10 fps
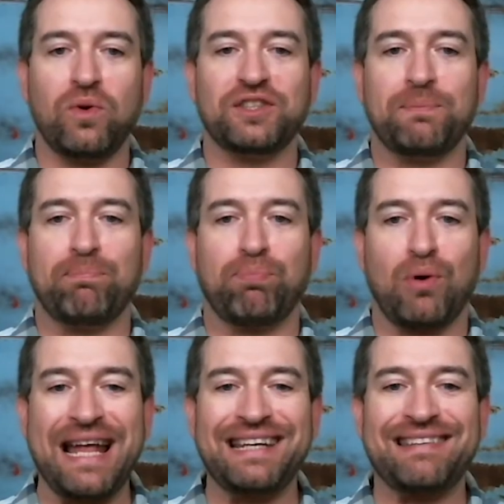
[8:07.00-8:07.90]
was
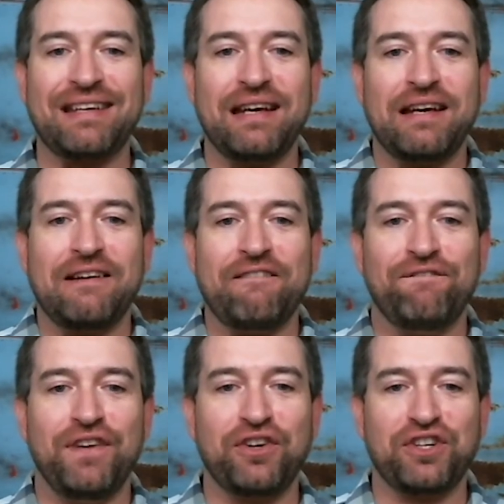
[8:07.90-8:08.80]
Brent
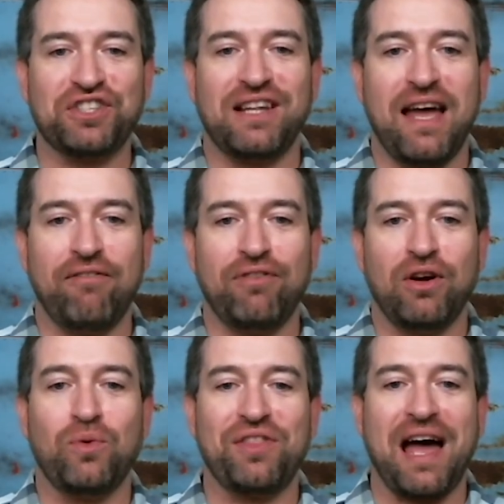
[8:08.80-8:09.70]

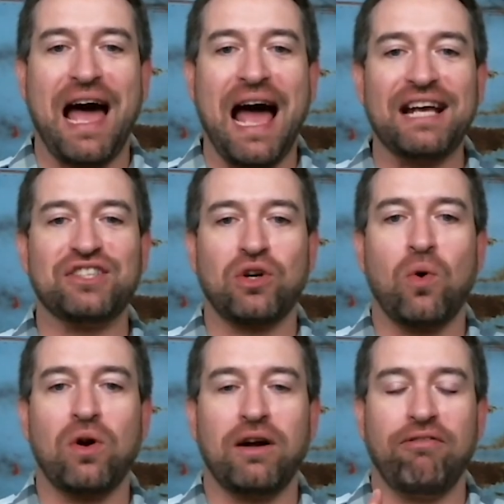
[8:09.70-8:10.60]
Vinderslev with a high
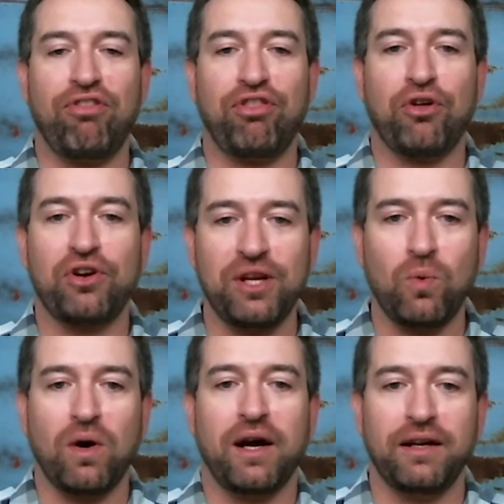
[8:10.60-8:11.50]
score of
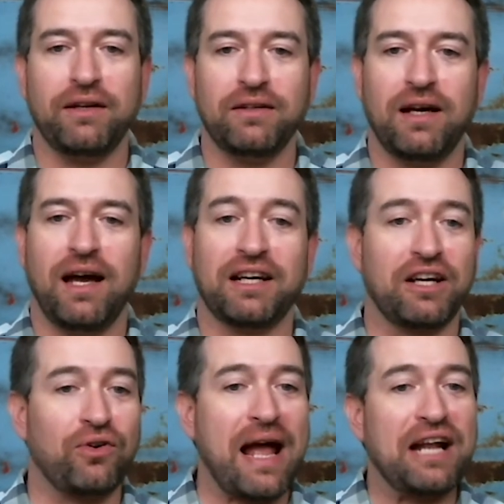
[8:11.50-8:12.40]
31. Uh,
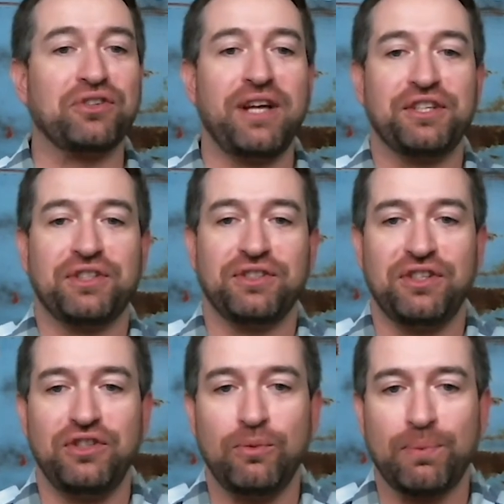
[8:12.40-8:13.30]
congratulations
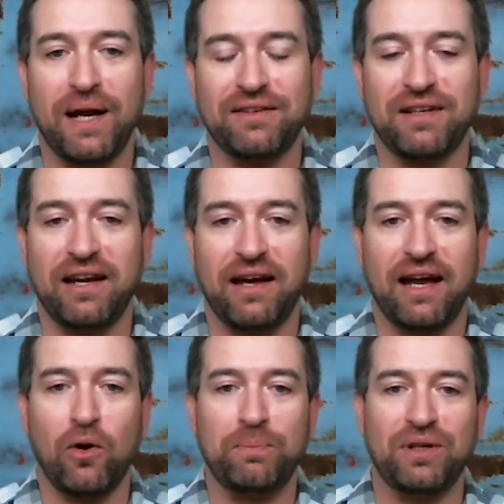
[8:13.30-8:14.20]
to you, Brent. I, I
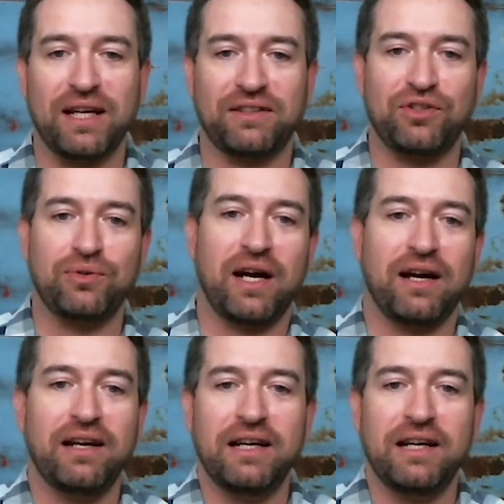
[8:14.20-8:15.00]
hope you get to uh,